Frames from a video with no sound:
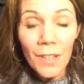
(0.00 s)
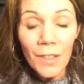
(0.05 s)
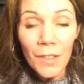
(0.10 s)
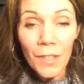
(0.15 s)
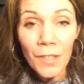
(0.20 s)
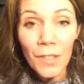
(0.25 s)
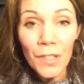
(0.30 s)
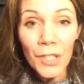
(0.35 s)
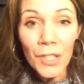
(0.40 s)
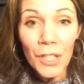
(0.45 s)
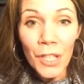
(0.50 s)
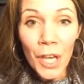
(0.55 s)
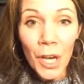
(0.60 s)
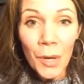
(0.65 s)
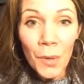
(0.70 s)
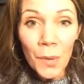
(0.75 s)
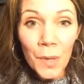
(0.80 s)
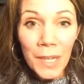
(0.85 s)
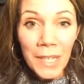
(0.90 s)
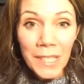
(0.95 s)
the
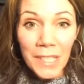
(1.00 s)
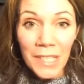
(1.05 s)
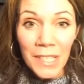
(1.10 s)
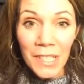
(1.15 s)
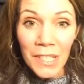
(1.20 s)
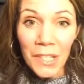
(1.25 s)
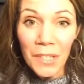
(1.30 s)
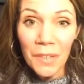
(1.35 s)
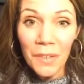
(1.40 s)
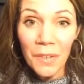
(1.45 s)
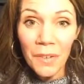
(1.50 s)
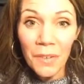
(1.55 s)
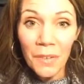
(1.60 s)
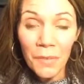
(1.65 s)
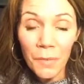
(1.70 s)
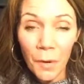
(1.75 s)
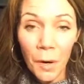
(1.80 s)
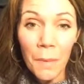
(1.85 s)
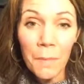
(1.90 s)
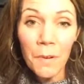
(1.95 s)
slowest
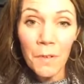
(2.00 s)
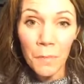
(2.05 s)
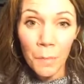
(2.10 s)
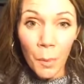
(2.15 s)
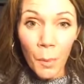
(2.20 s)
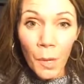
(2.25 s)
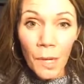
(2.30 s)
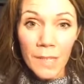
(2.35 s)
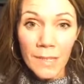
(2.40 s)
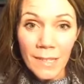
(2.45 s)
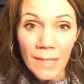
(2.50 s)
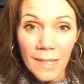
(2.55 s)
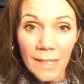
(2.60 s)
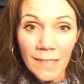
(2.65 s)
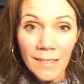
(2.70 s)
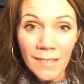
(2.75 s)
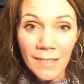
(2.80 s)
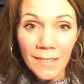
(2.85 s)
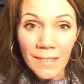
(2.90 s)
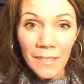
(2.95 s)
form of
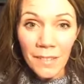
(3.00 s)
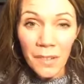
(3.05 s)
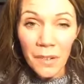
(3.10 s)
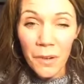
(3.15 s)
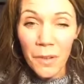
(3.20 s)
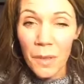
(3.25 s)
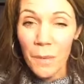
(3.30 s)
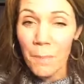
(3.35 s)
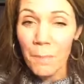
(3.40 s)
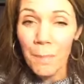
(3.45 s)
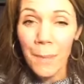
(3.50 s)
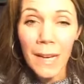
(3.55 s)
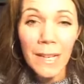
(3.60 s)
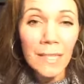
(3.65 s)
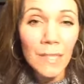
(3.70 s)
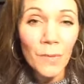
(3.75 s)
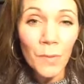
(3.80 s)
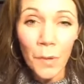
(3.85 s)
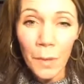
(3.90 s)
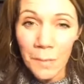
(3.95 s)
poison or the
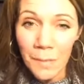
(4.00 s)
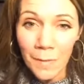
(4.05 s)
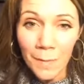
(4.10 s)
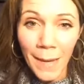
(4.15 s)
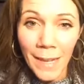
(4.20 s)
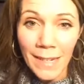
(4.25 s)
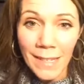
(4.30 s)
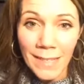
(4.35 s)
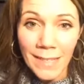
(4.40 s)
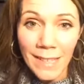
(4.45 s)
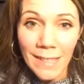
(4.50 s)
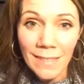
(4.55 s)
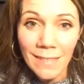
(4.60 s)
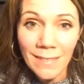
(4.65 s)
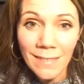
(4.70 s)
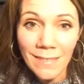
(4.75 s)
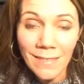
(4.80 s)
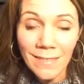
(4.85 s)
best form of medicine.